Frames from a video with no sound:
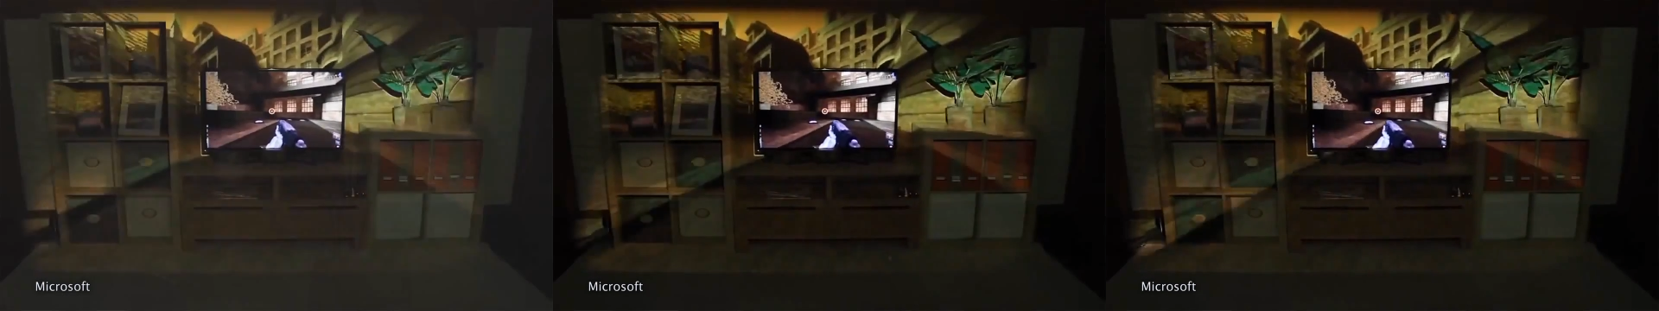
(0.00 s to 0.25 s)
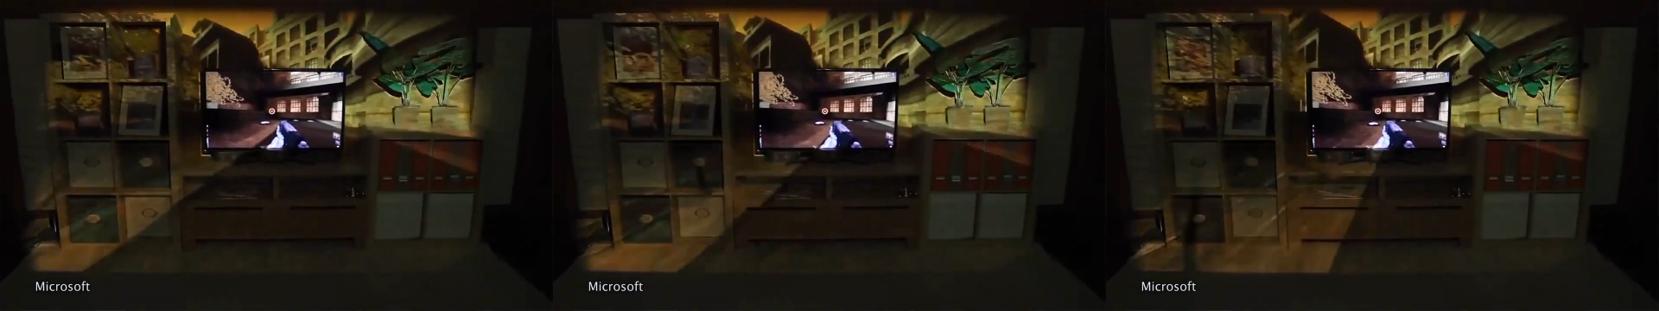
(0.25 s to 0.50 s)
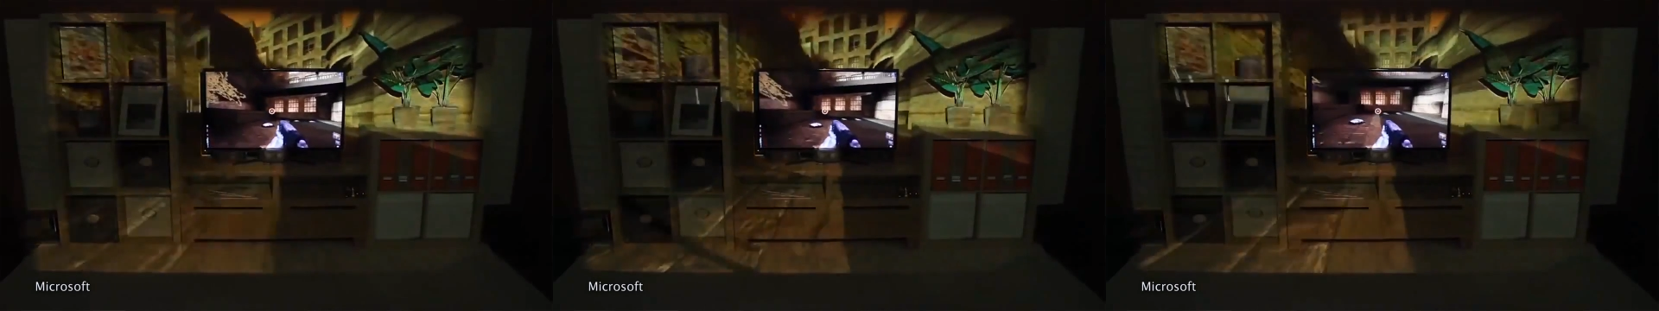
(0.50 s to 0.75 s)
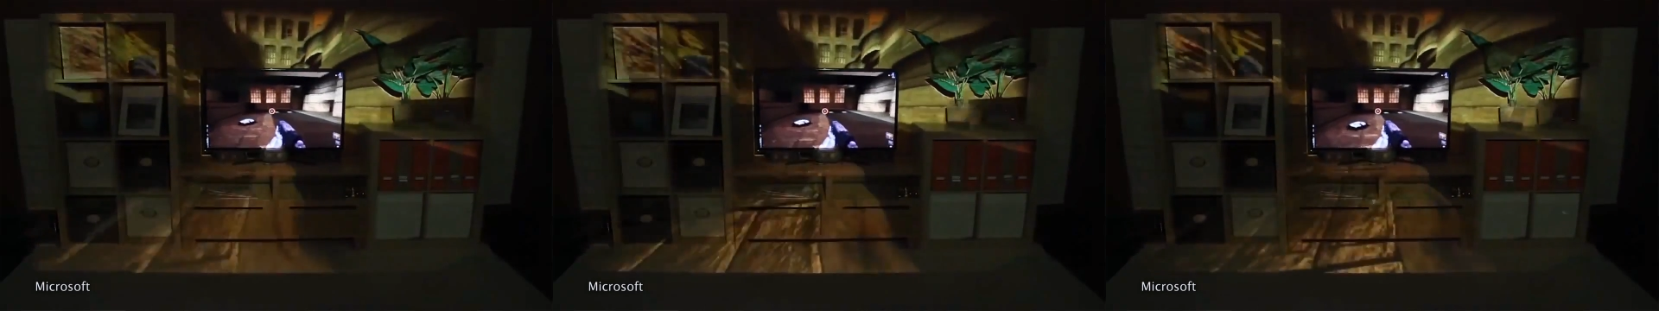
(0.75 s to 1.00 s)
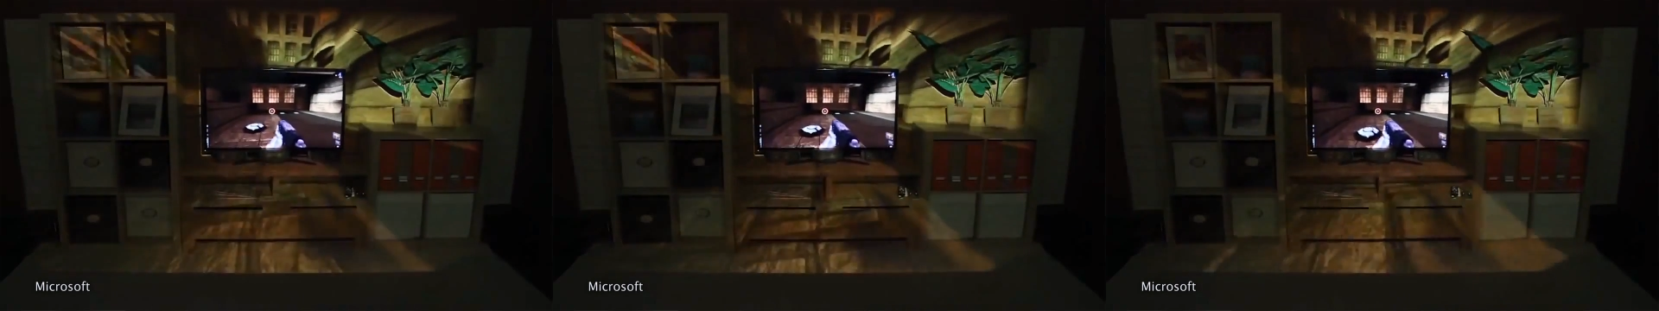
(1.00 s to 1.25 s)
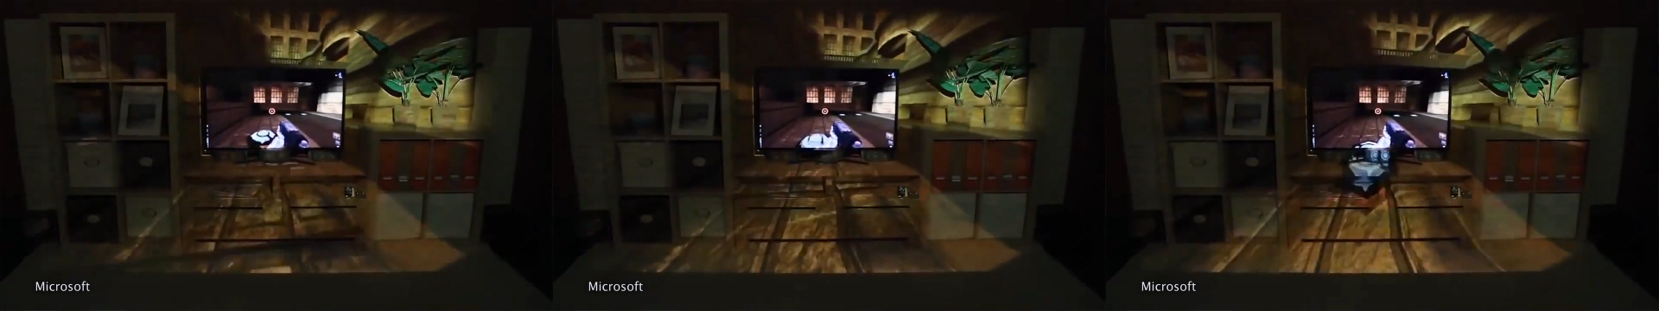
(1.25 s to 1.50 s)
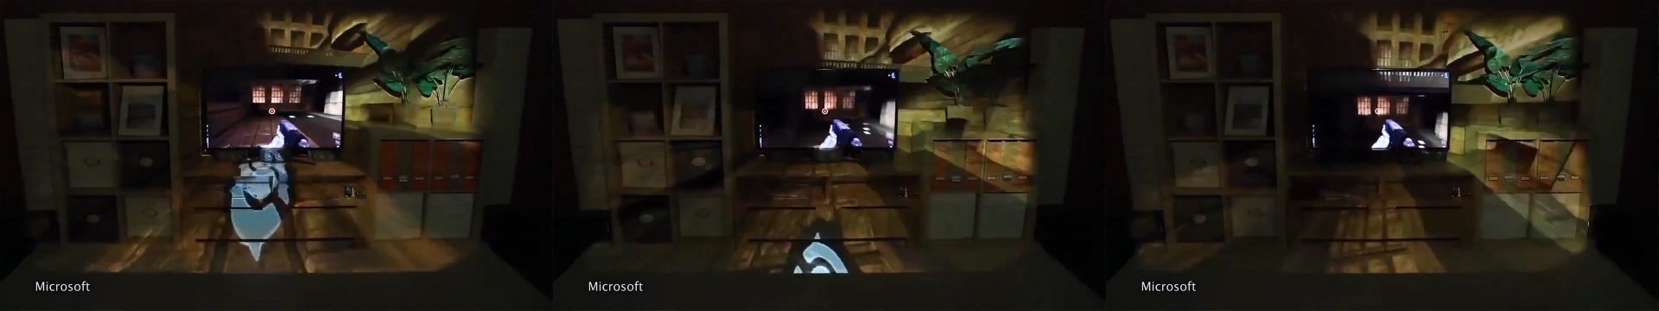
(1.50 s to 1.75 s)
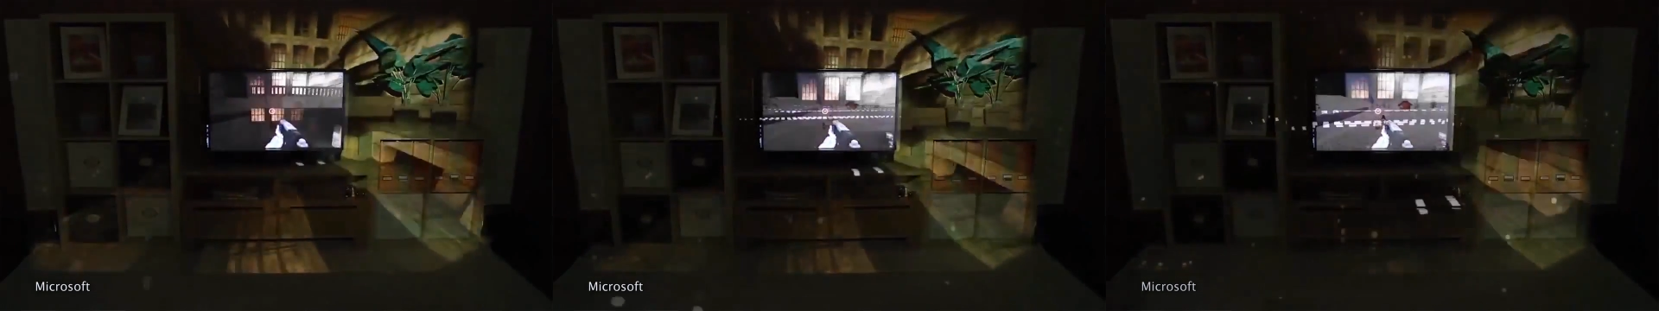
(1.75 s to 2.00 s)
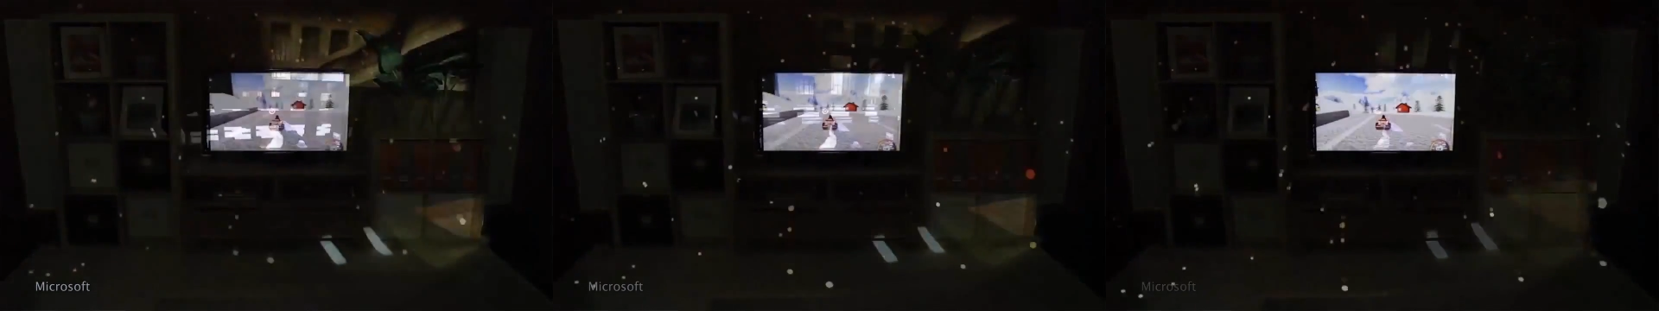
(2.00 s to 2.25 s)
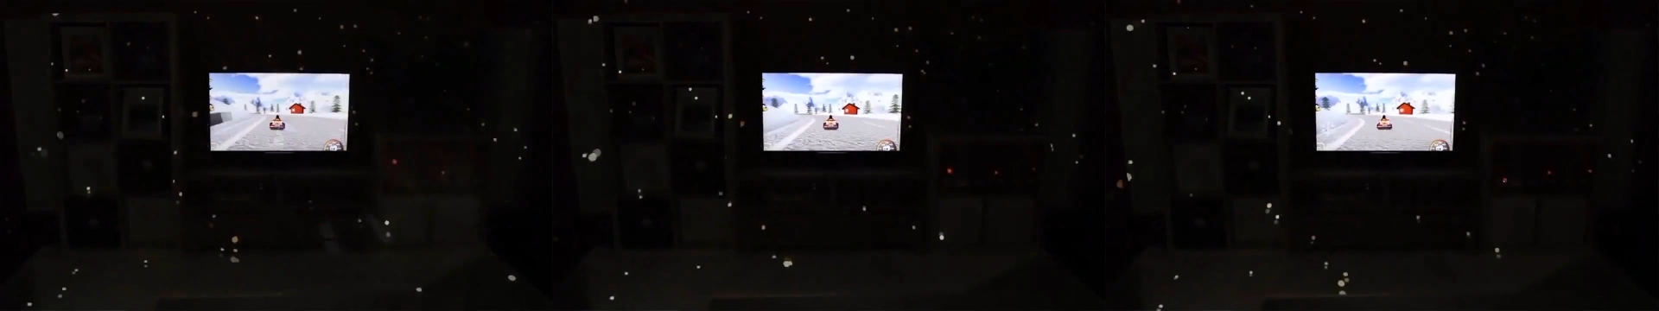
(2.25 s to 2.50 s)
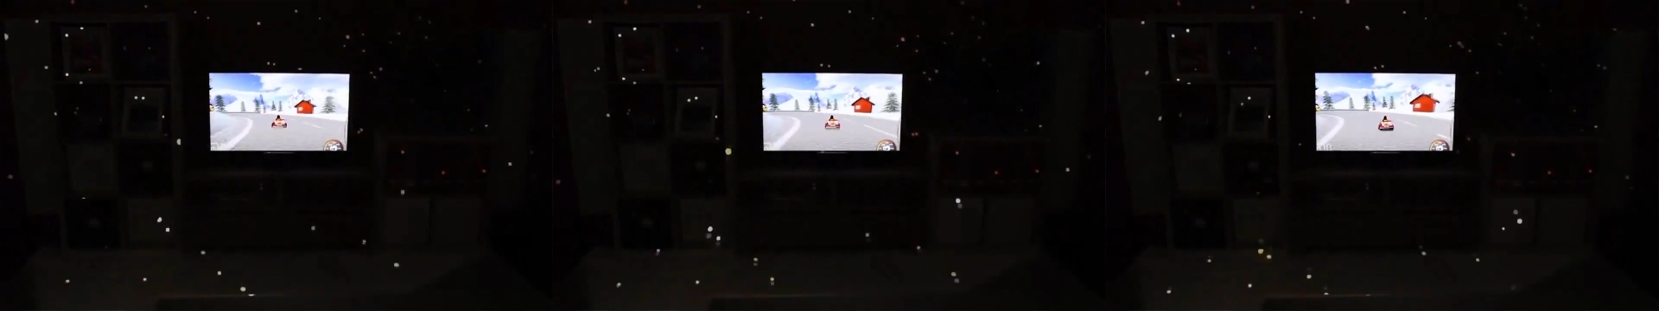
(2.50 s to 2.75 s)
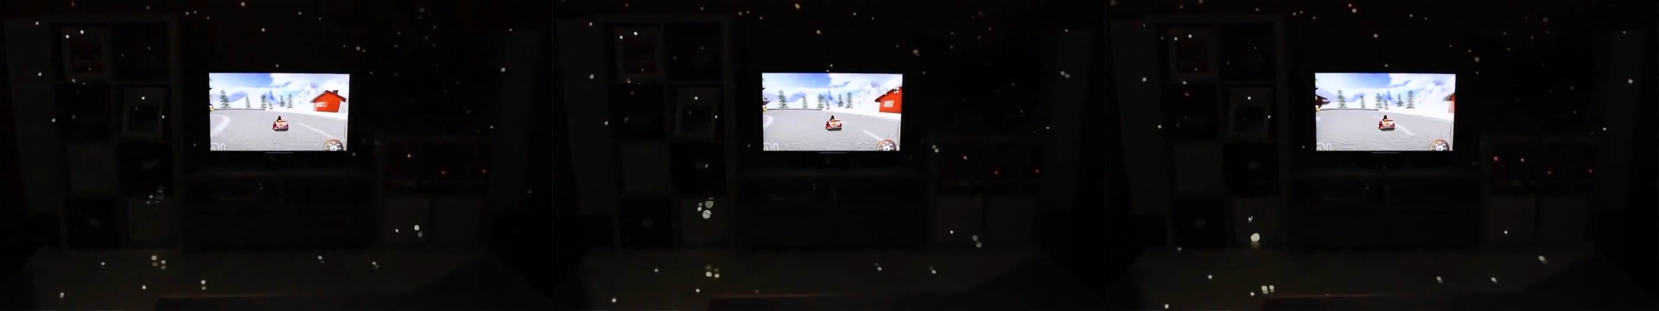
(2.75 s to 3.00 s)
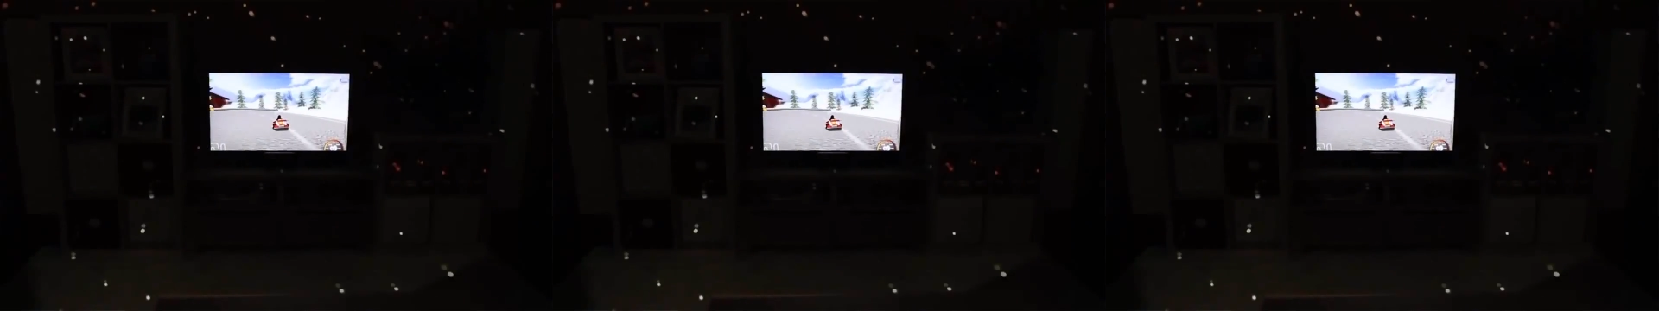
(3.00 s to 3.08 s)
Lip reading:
Nobody's mouth can be seen.